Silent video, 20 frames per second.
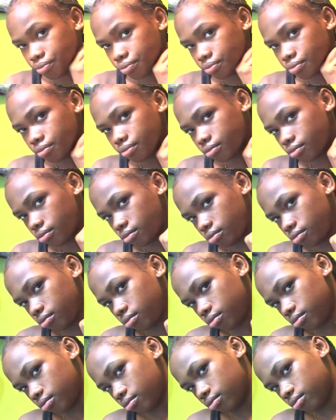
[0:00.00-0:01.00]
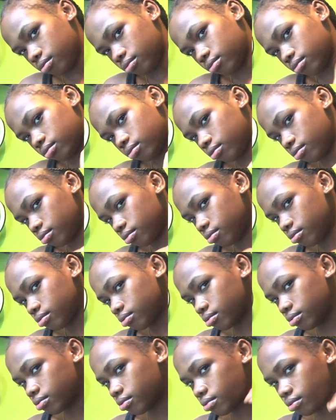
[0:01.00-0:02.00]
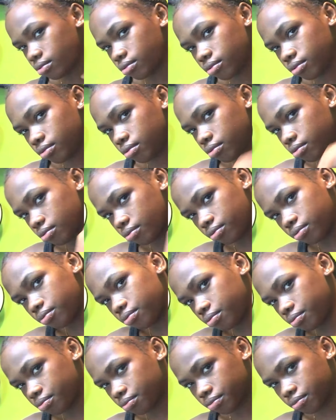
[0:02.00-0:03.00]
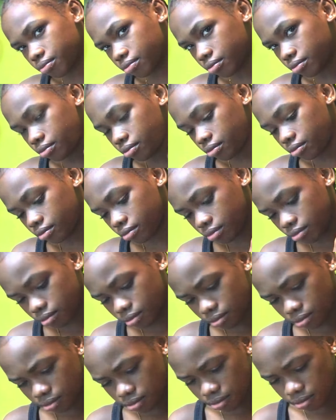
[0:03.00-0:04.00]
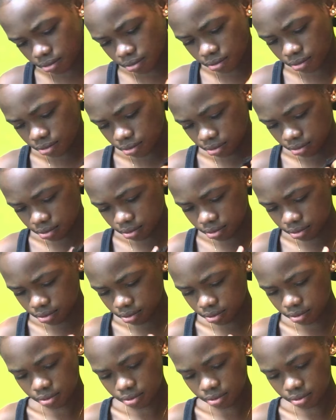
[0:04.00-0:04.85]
Trucks, that's a polar bright. Pick a star in the sky. We could both say goodbye all night. I